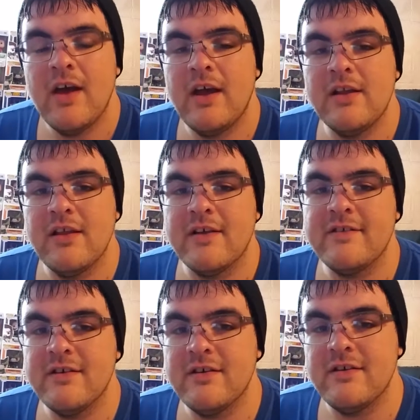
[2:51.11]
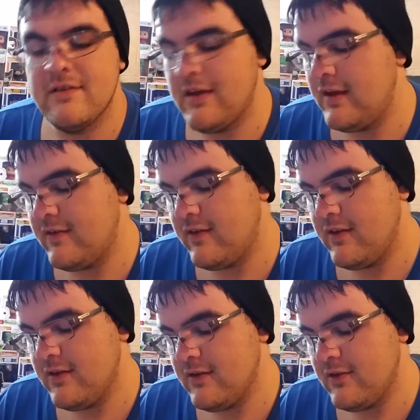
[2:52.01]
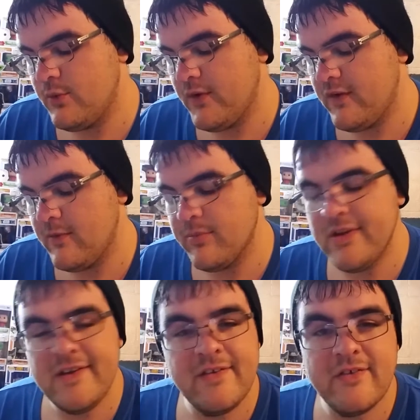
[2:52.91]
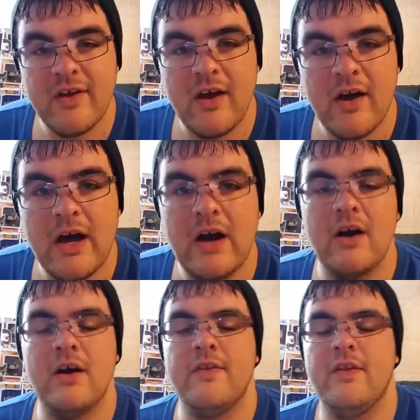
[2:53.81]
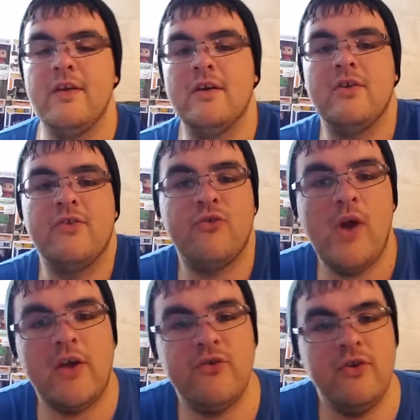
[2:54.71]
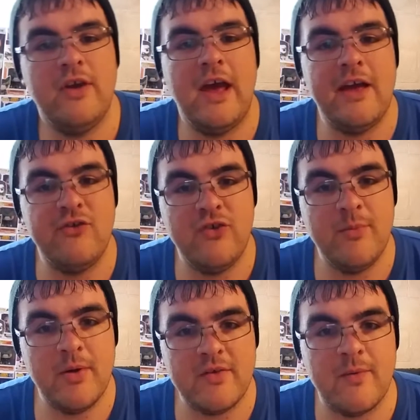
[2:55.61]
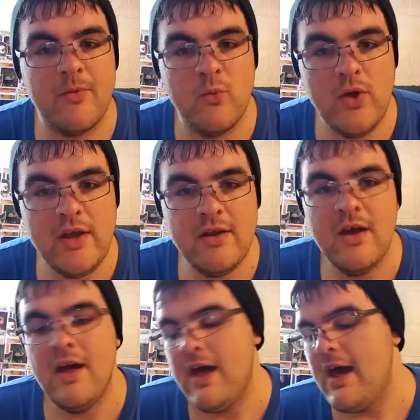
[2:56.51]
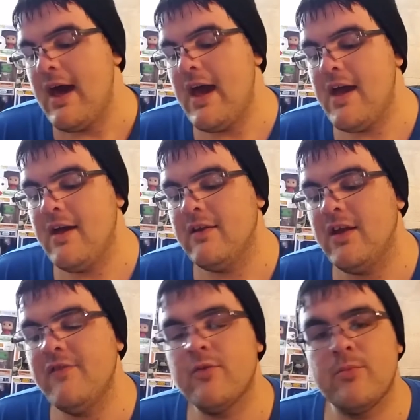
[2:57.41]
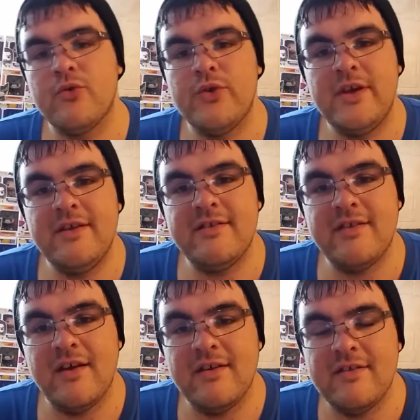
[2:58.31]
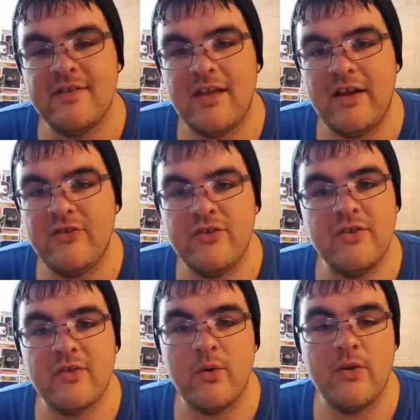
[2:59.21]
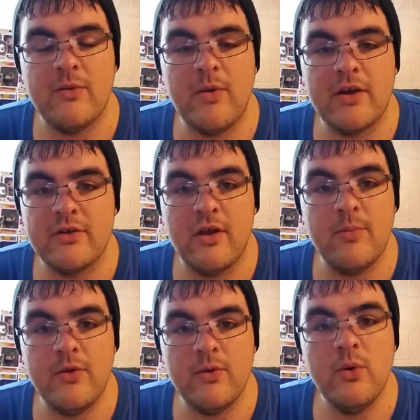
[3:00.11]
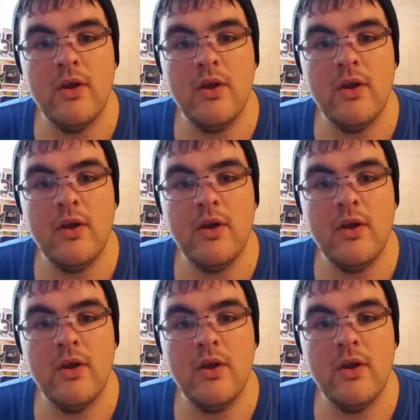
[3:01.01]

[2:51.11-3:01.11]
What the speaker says: and Alexa hits the Twisted Bliss on the distraction, and she picks up the win. And Eva Marie says that she's going to make her debut